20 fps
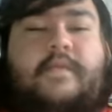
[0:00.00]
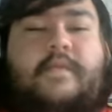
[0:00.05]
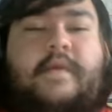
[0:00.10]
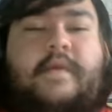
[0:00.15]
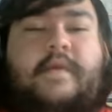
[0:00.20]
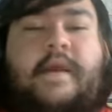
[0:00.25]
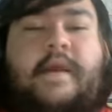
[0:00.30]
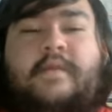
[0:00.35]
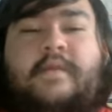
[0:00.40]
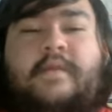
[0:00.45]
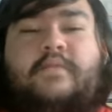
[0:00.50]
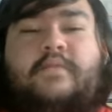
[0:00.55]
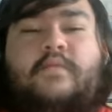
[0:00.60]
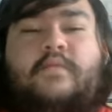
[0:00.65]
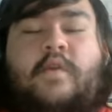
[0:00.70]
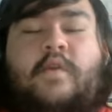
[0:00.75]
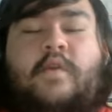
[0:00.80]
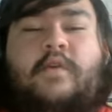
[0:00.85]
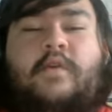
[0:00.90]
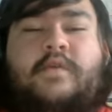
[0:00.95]
and
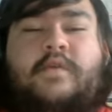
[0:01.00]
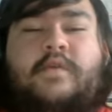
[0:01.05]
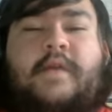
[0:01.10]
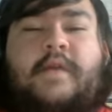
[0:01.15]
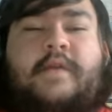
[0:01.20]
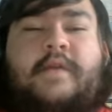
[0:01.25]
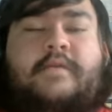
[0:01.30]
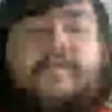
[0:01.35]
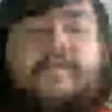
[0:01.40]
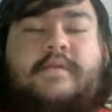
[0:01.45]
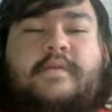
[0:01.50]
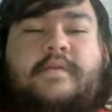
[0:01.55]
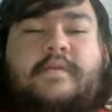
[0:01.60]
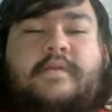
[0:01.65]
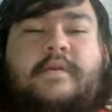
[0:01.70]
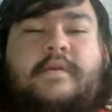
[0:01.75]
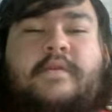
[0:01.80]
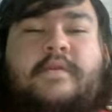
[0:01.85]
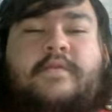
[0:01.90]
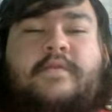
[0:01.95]
won all those titles,
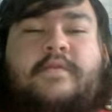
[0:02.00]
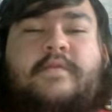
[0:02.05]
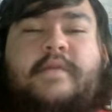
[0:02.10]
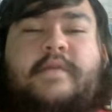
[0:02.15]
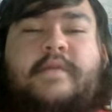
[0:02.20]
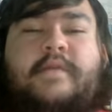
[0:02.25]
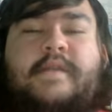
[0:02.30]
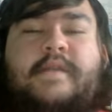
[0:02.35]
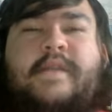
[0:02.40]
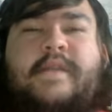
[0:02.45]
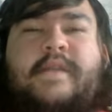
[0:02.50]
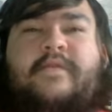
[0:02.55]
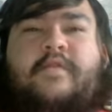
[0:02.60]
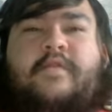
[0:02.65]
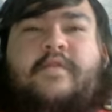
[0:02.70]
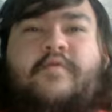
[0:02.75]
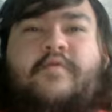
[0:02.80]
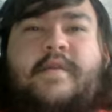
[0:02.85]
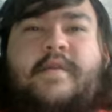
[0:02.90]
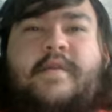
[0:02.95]
include like Steph
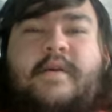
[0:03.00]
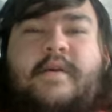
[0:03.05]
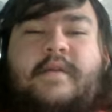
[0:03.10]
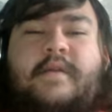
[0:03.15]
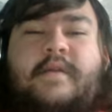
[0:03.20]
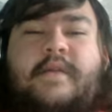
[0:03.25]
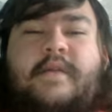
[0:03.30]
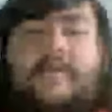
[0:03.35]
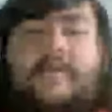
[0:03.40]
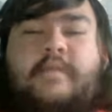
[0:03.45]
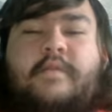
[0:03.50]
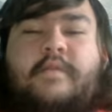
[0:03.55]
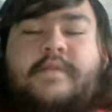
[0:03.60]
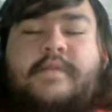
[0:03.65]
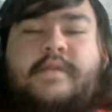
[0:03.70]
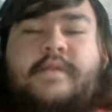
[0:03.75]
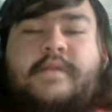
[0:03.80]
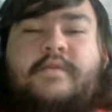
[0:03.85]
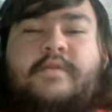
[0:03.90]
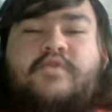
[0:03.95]
Curry, Klay
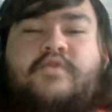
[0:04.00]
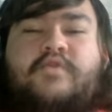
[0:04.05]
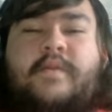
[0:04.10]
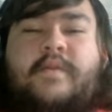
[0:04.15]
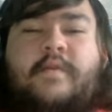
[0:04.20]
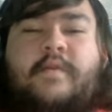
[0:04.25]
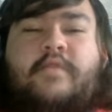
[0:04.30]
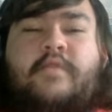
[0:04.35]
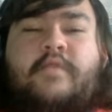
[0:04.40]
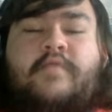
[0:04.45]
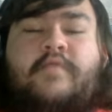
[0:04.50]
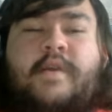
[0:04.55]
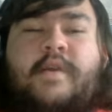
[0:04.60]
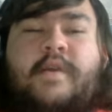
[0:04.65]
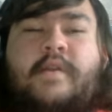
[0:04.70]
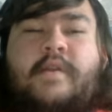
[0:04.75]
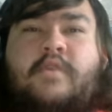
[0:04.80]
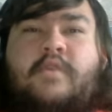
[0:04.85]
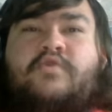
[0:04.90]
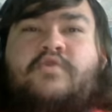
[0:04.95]
Thompson, Draymond Green,
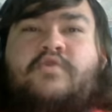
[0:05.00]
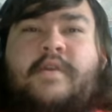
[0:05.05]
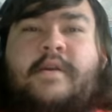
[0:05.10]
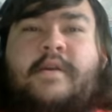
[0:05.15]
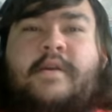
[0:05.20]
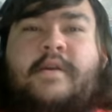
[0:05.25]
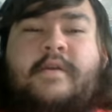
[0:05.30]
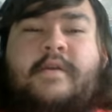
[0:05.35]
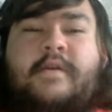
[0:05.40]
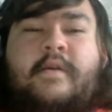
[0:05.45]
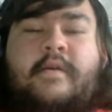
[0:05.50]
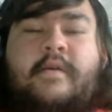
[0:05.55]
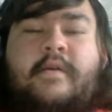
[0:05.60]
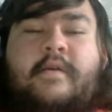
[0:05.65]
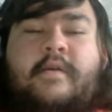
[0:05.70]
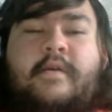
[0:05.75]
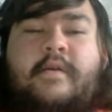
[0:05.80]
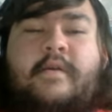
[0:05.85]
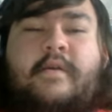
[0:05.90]
Andre Iguodala,